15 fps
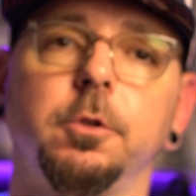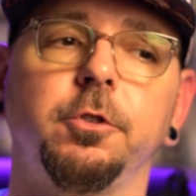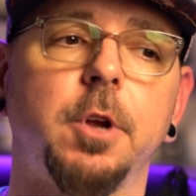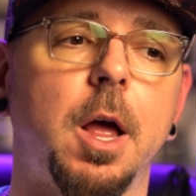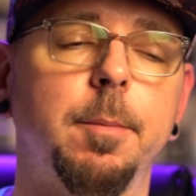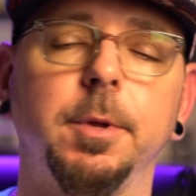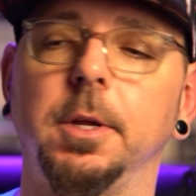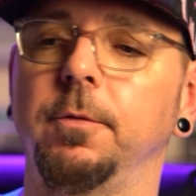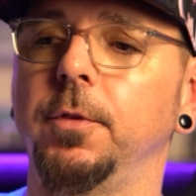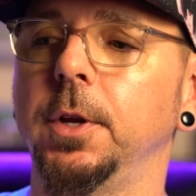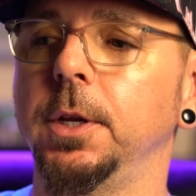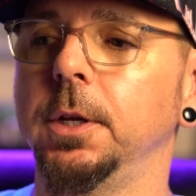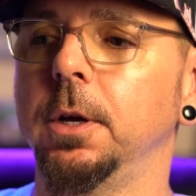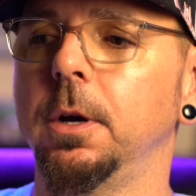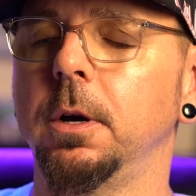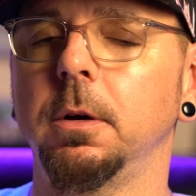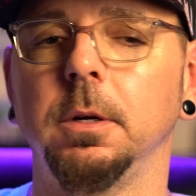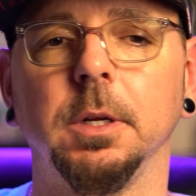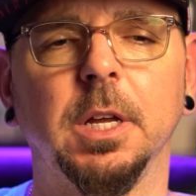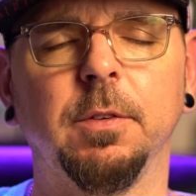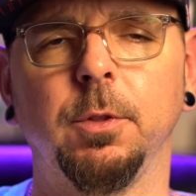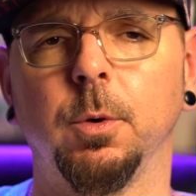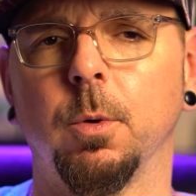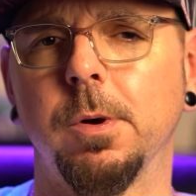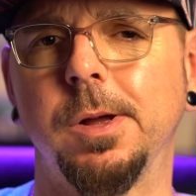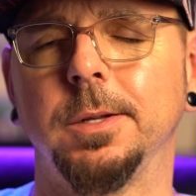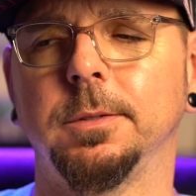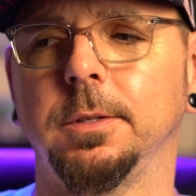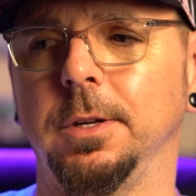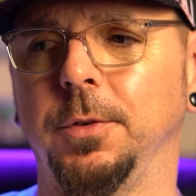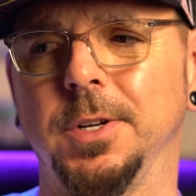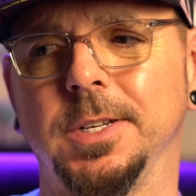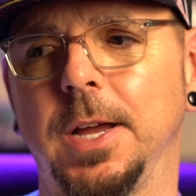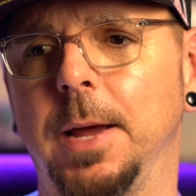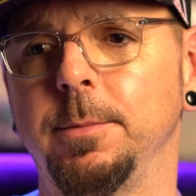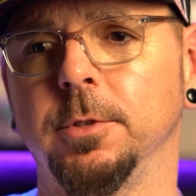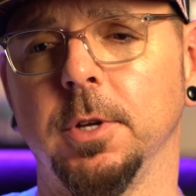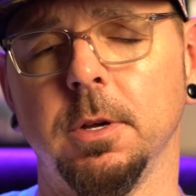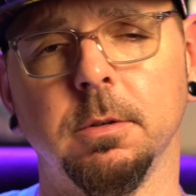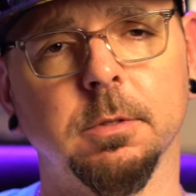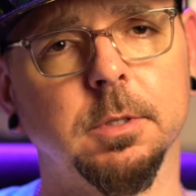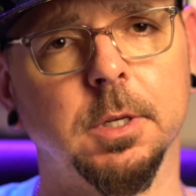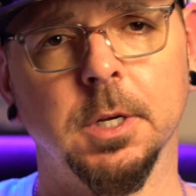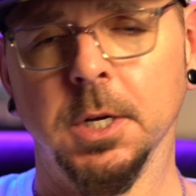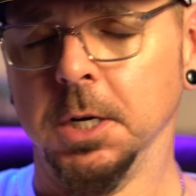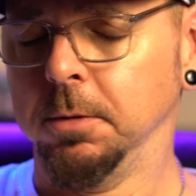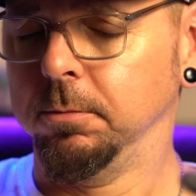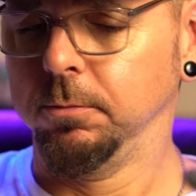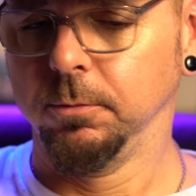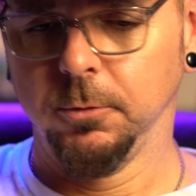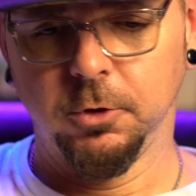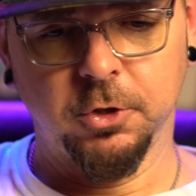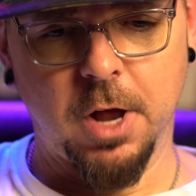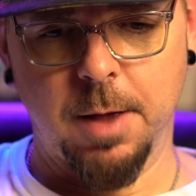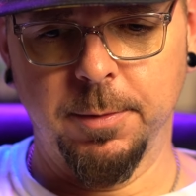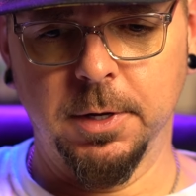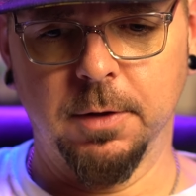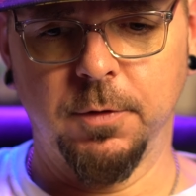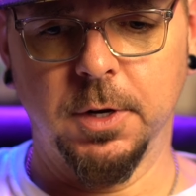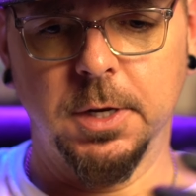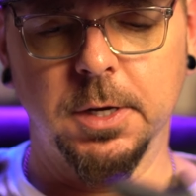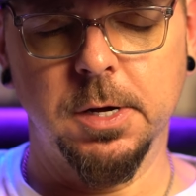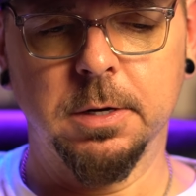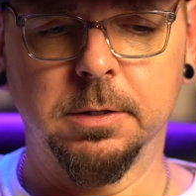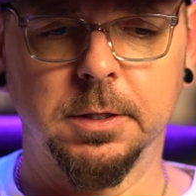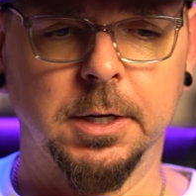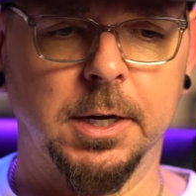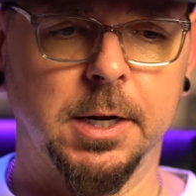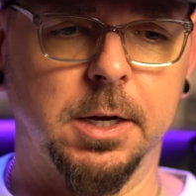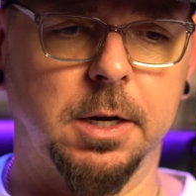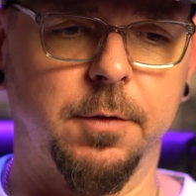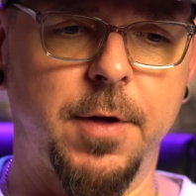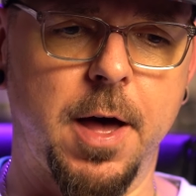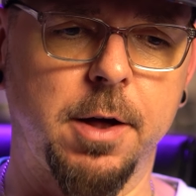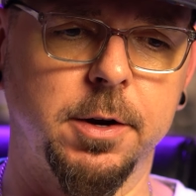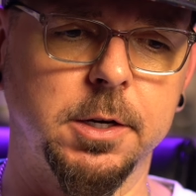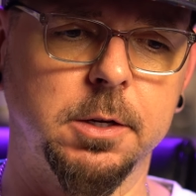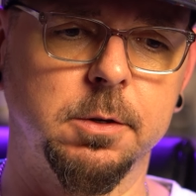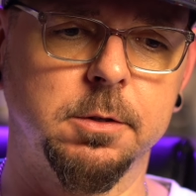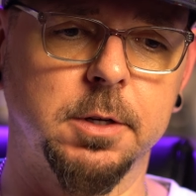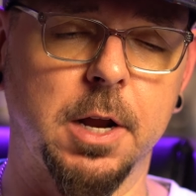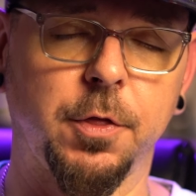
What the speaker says: Shot me a video, even though we're on different time zones, shot me a video of how to use it.